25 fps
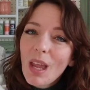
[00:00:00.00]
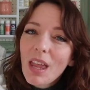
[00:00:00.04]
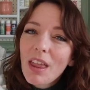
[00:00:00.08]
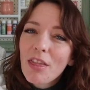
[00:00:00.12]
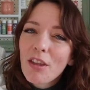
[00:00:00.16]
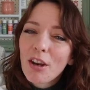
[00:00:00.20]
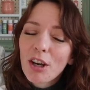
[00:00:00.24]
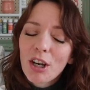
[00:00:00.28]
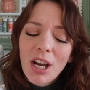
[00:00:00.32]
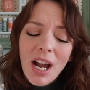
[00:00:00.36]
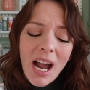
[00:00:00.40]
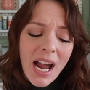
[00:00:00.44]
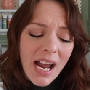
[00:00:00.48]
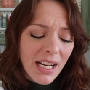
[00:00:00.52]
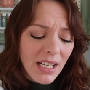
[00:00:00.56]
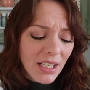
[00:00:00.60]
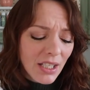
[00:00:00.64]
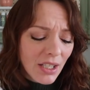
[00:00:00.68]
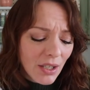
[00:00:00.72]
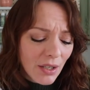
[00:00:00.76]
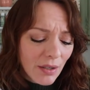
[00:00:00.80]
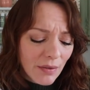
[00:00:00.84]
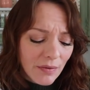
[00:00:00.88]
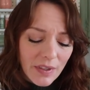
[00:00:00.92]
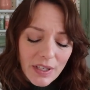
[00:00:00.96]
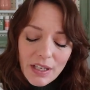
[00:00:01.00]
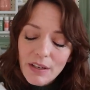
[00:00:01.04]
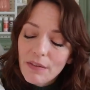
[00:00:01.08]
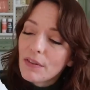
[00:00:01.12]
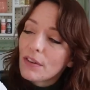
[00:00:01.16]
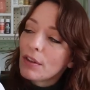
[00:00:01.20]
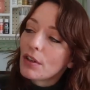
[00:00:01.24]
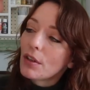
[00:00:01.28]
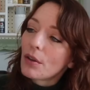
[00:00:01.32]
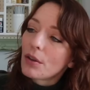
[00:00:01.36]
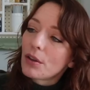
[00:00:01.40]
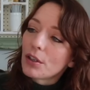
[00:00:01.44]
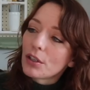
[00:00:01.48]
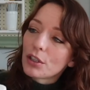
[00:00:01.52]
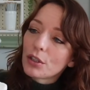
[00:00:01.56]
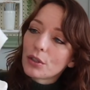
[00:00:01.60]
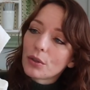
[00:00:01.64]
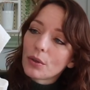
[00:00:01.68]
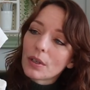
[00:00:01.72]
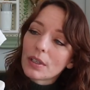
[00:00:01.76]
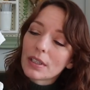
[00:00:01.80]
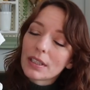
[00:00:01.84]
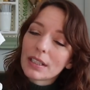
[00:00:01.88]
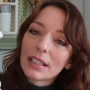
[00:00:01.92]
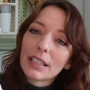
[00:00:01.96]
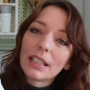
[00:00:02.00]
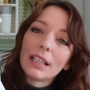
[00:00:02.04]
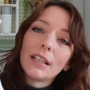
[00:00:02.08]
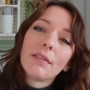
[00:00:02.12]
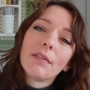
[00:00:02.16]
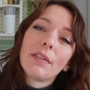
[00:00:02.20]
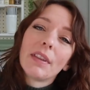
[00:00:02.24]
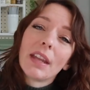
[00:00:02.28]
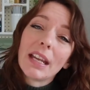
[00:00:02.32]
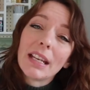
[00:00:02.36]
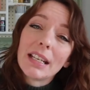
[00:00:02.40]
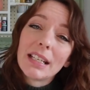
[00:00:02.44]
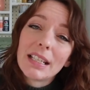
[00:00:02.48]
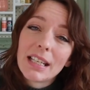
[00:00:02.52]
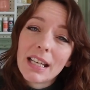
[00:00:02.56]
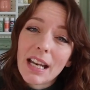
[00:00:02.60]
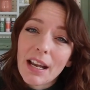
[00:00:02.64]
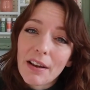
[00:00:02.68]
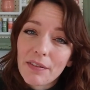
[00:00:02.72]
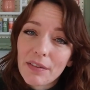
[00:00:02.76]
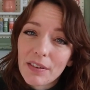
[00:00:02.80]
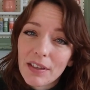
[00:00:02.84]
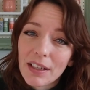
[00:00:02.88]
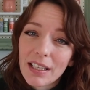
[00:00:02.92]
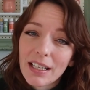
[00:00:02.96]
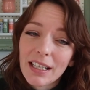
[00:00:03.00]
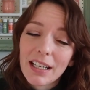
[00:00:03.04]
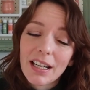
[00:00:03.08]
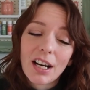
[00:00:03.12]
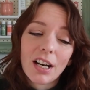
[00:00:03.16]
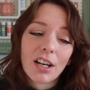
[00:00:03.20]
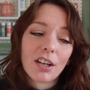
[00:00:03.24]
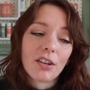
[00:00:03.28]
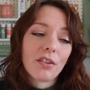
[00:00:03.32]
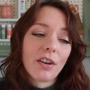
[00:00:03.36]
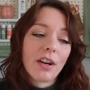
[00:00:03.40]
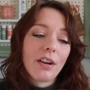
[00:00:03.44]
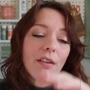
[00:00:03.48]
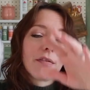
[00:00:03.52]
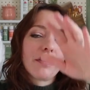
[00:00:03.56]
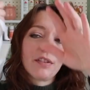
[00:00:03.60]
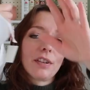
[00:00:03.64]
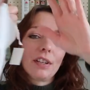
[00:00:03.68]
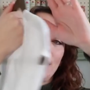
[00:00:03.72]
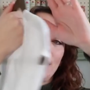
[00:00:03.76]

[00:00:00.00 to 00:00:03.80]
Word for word: they're kind of, even though they're short sleeve, they definitely are great for